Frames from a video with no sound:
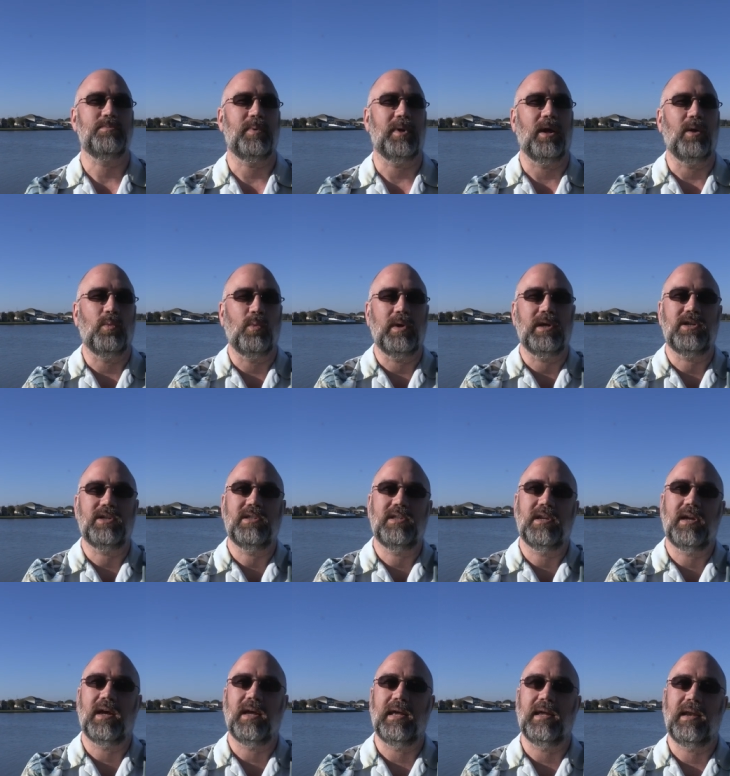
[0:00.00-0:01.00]
but I wish
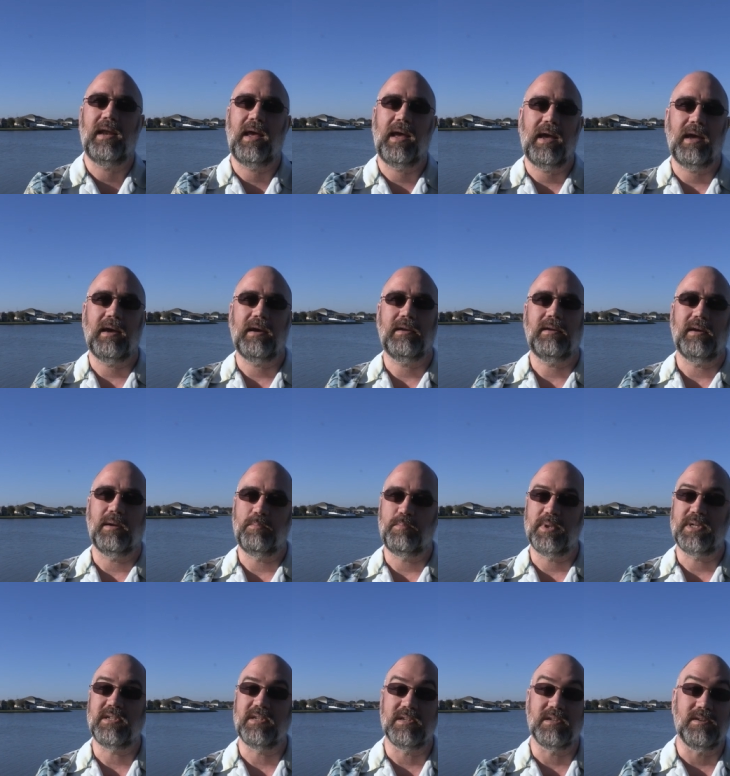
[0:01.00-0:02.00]
that I had had a
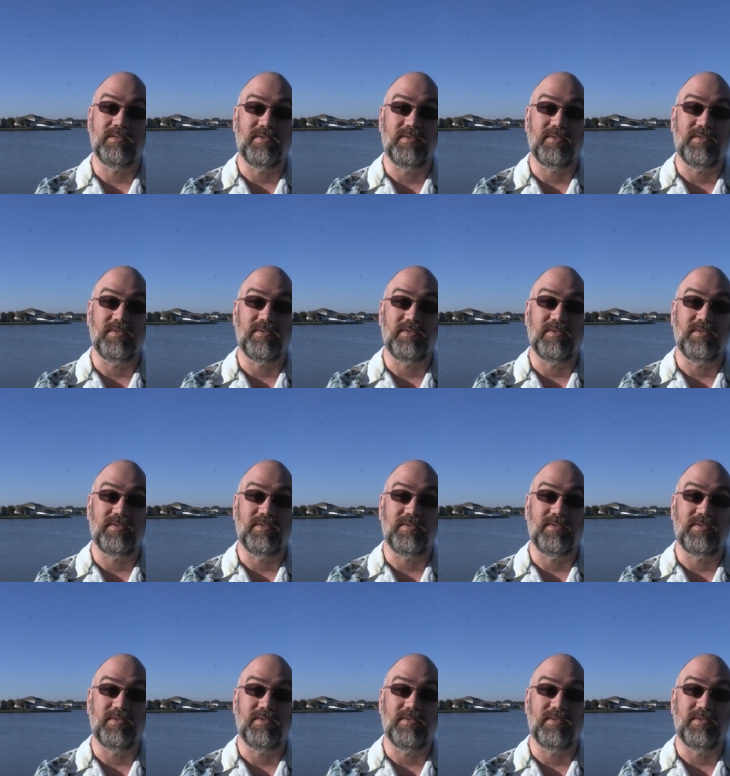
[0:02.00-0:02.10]
business